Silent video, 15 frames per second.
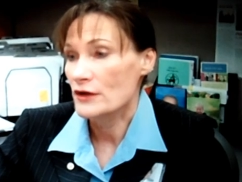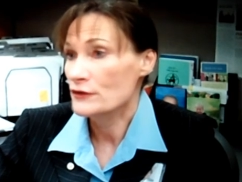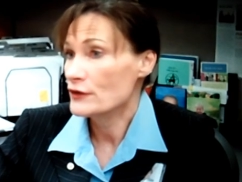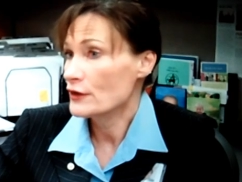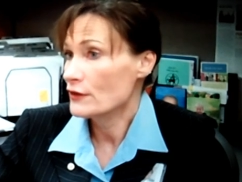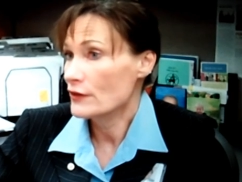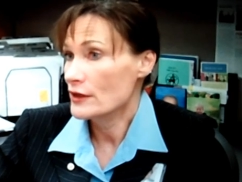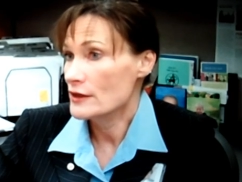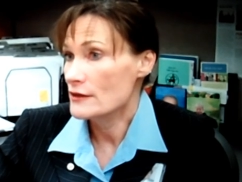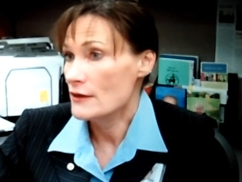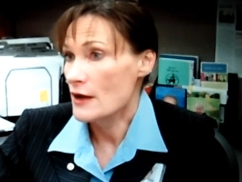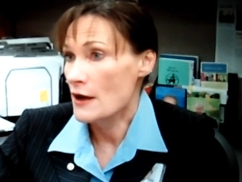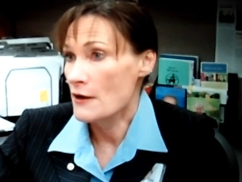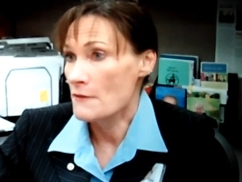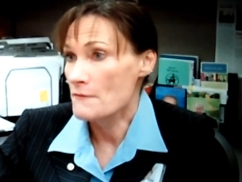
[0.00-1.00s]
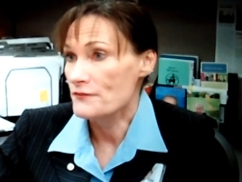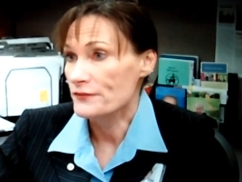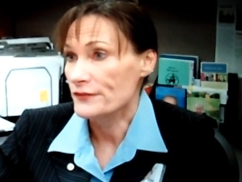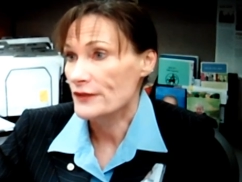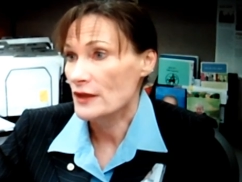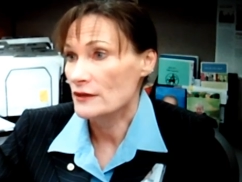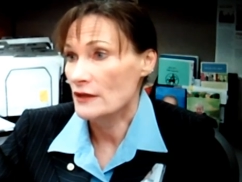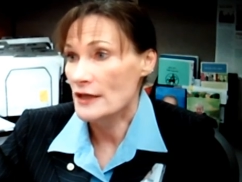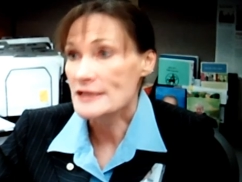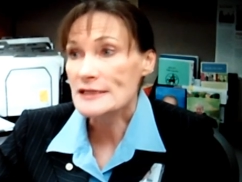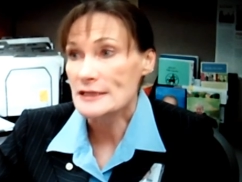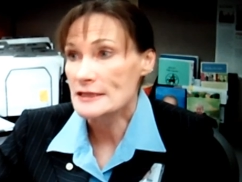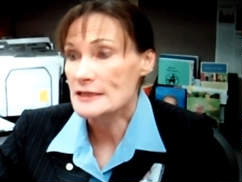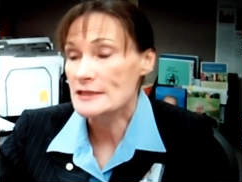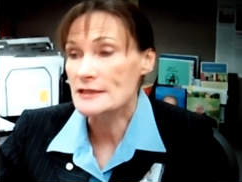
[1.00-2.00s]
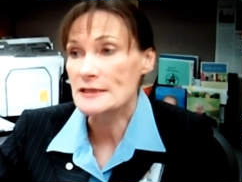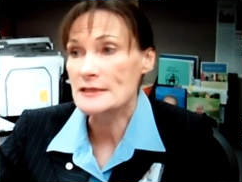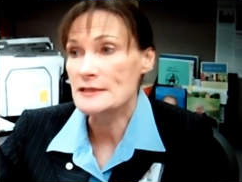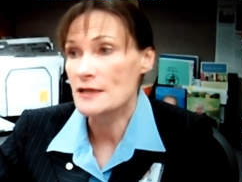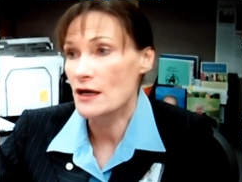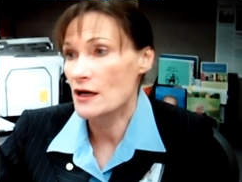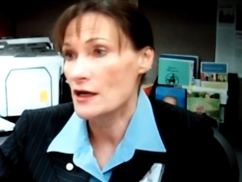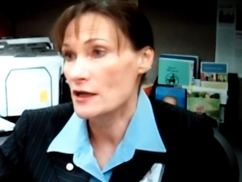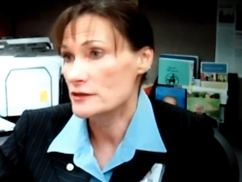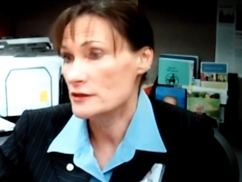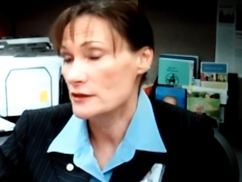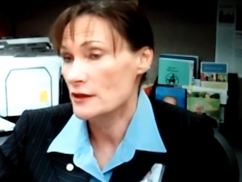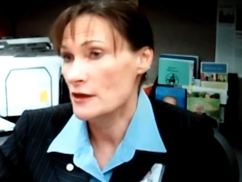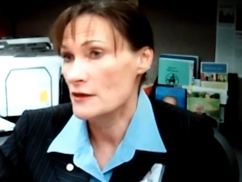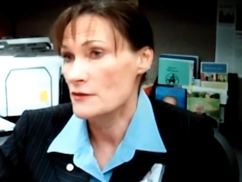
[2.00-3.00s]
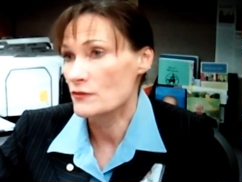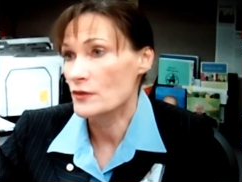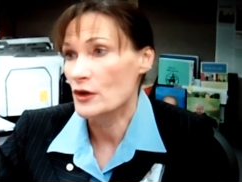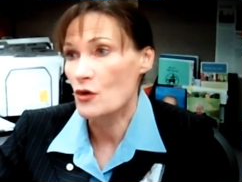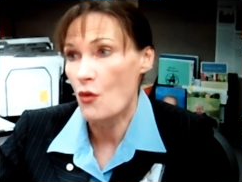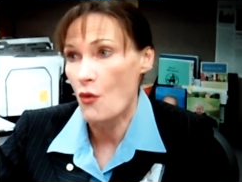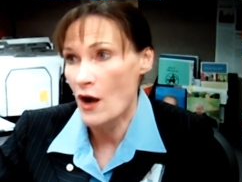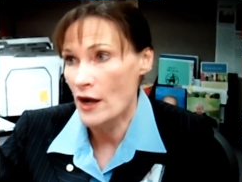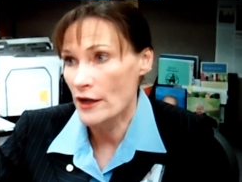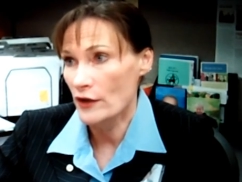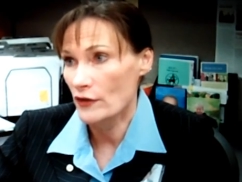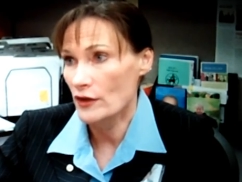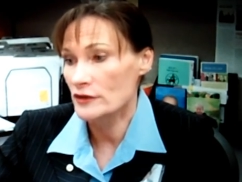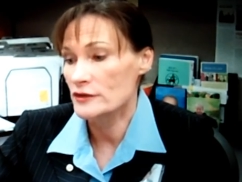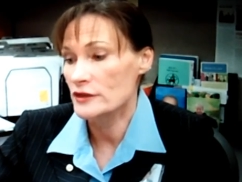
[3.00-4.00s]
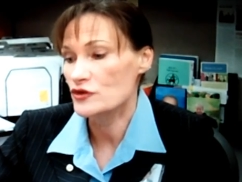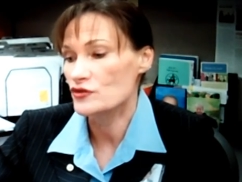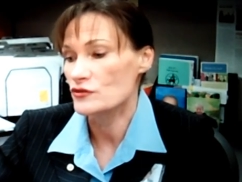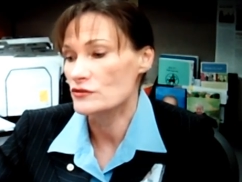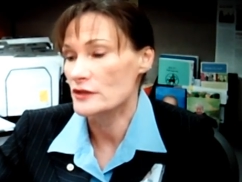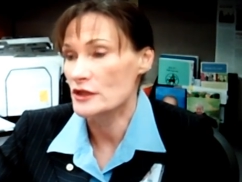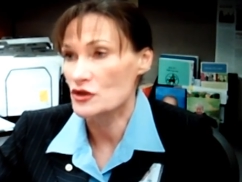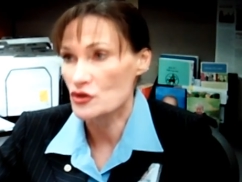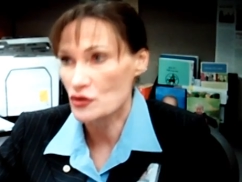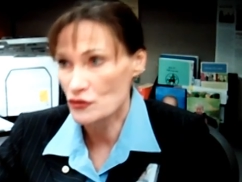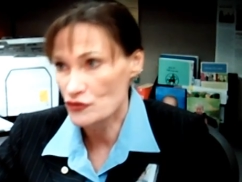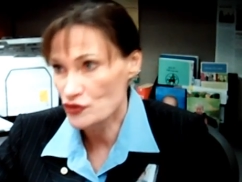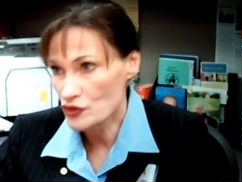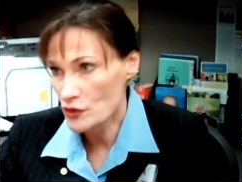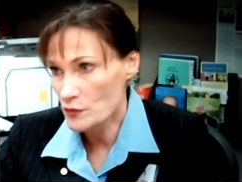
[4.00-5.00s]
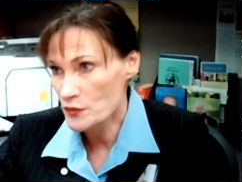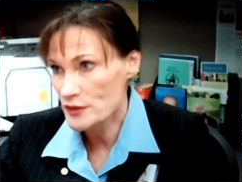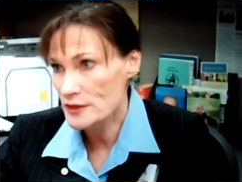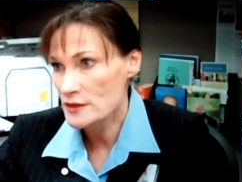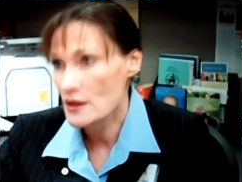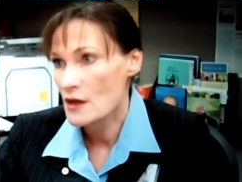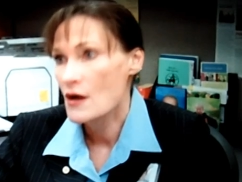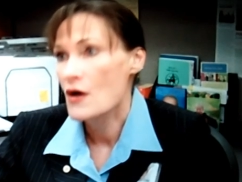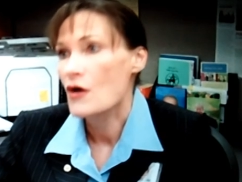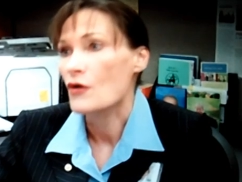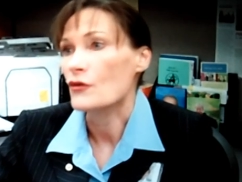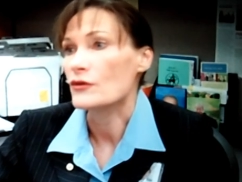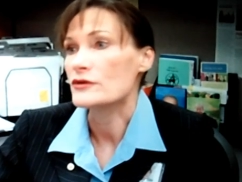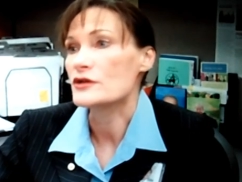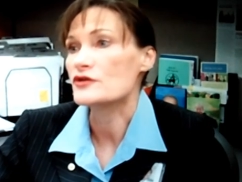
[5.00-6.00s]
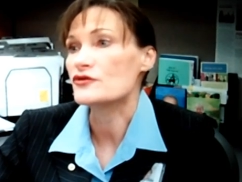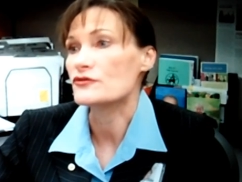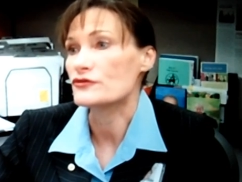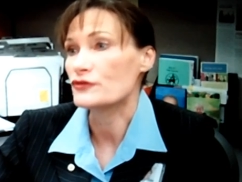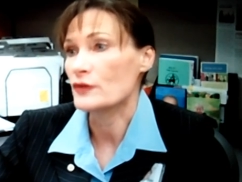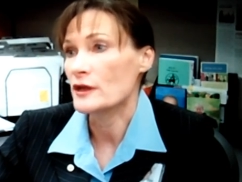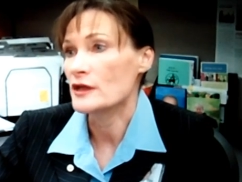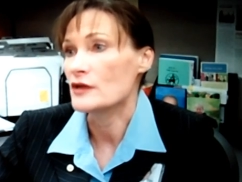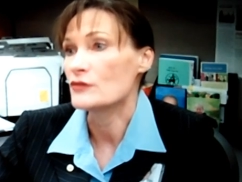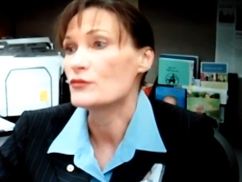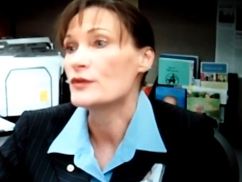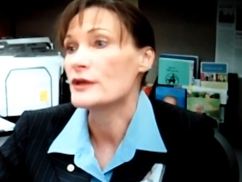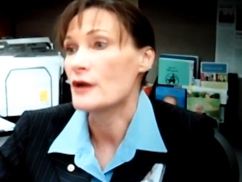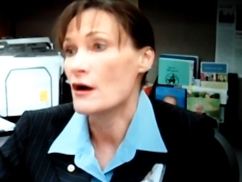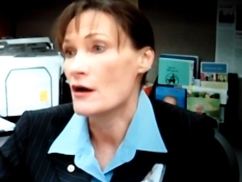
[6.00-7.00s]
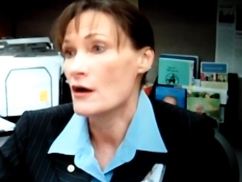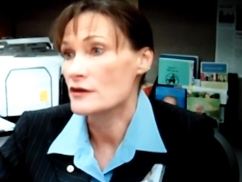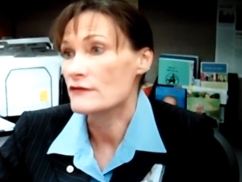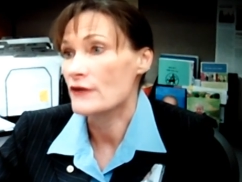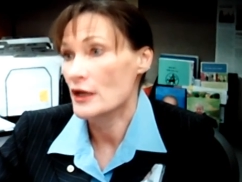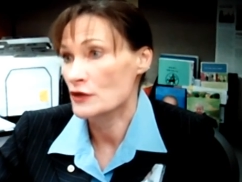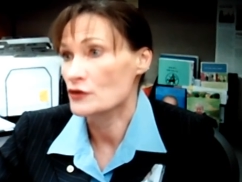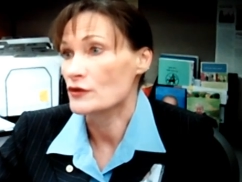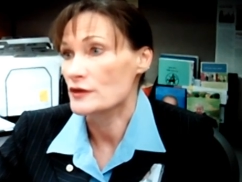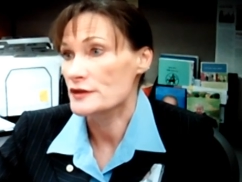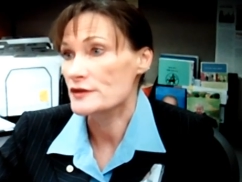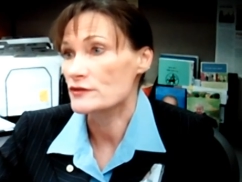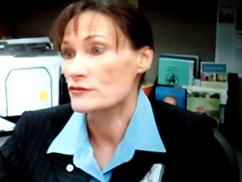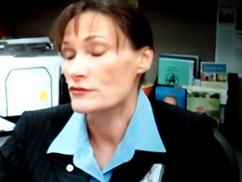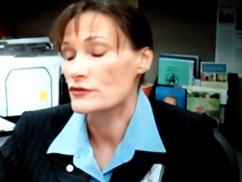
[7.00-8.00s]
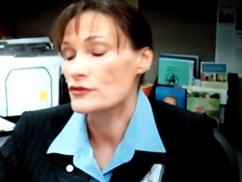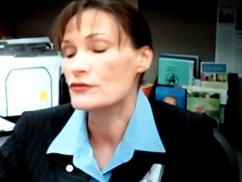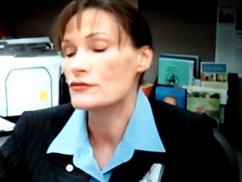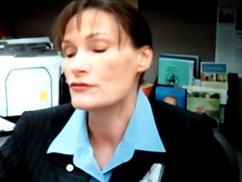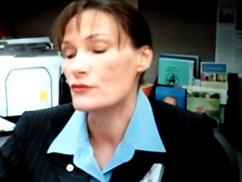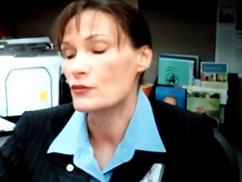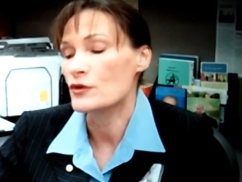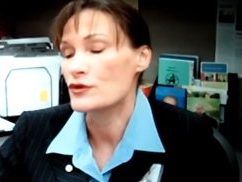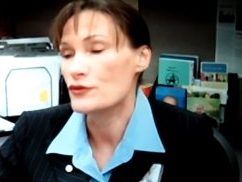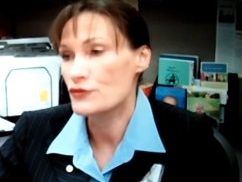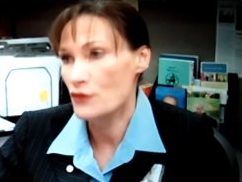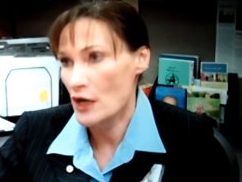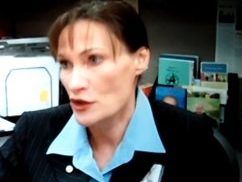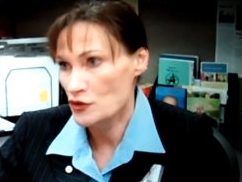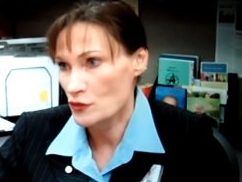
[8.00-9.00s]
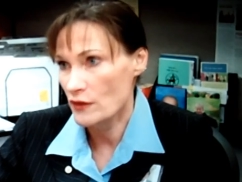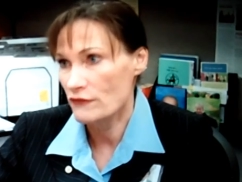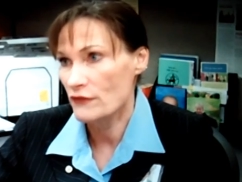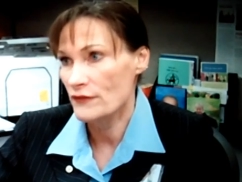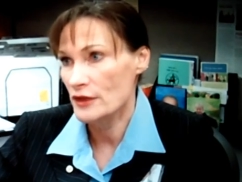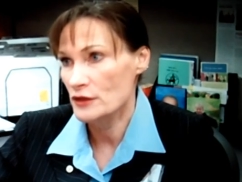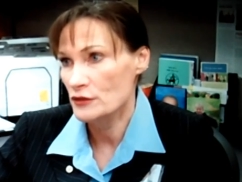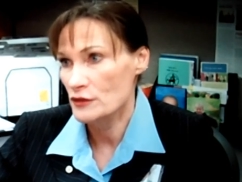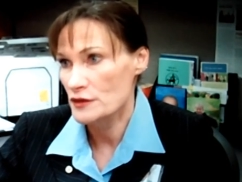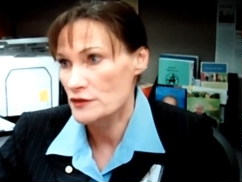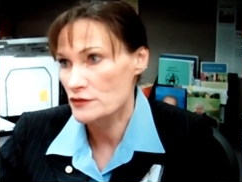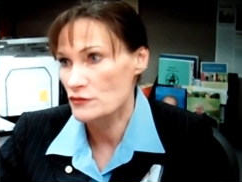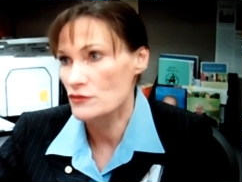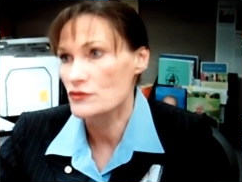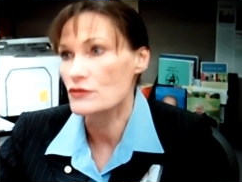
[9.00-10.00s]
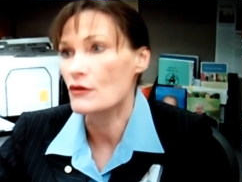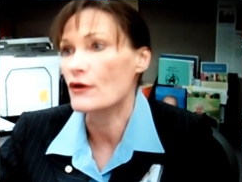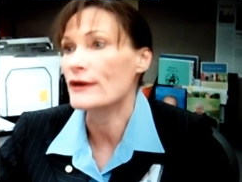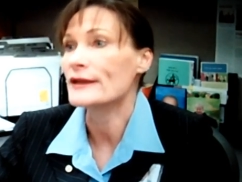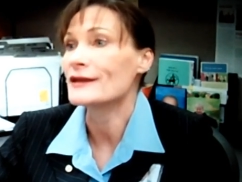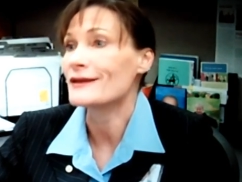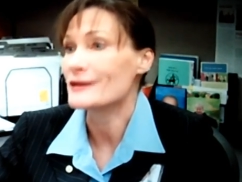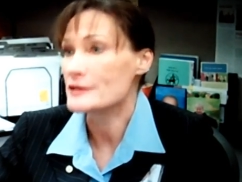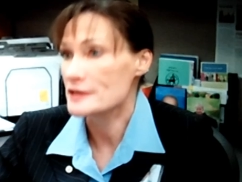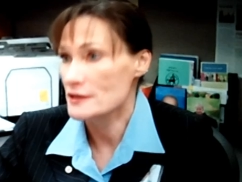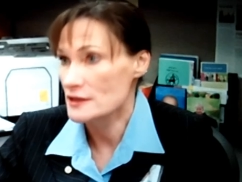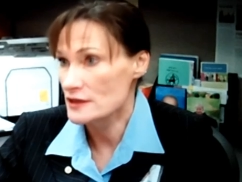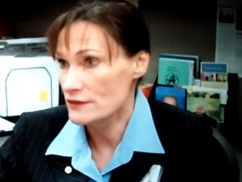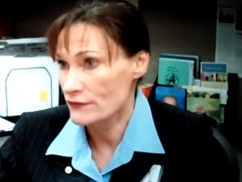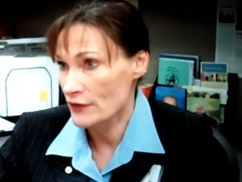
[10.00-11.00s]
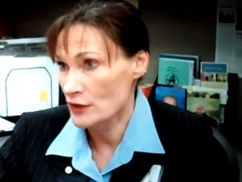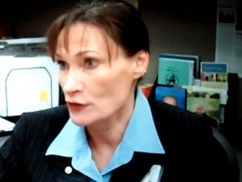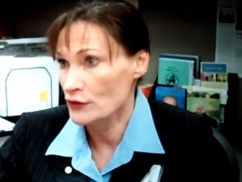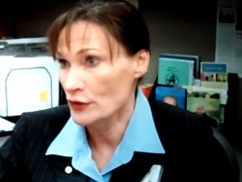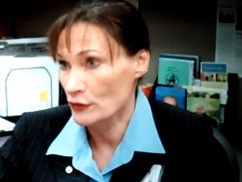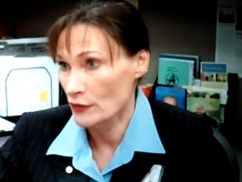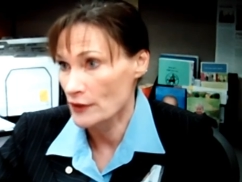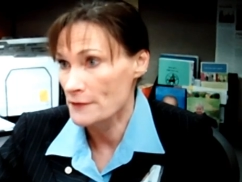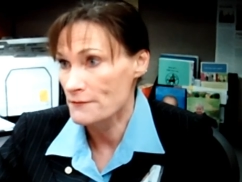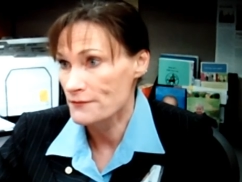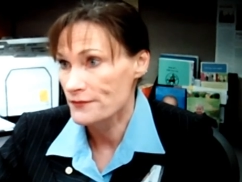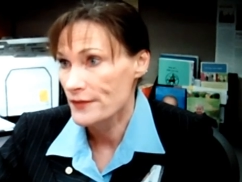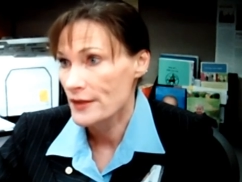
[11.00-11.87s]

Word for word: veterinary um, license does not uh, require additional internships or additional training beyond veterinary school. You, when you graduate from veterinary school, you are a licensed veterinarian